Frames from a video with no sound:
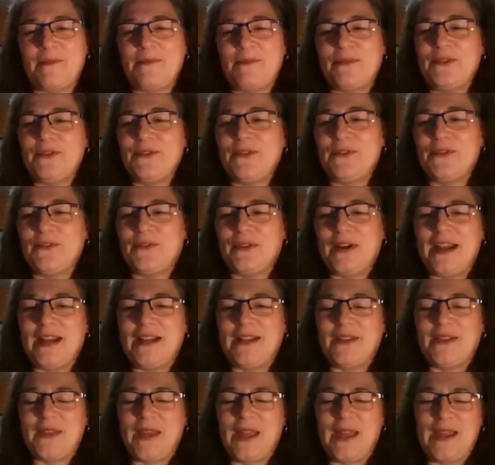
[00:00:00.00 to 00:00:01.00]
I'm doing
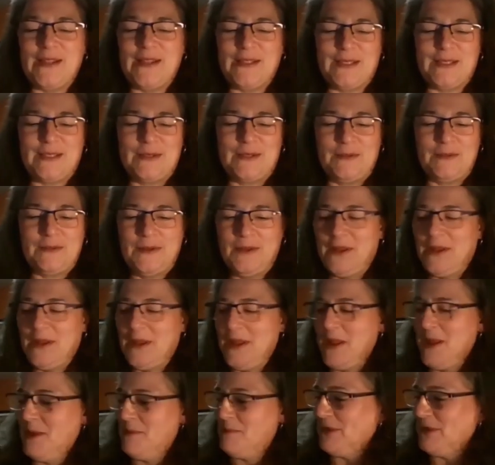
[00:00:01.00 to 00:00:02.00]
great, thanks,
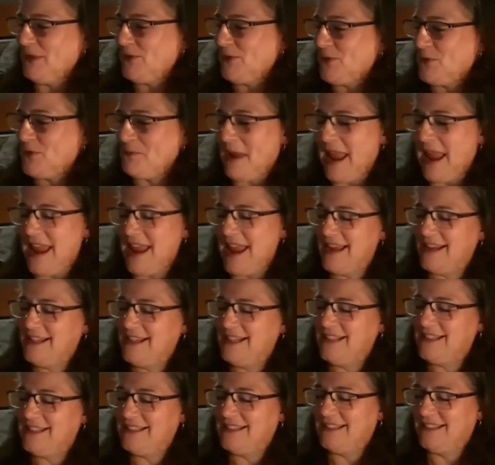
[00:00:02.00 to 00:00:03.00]
Mr. Man.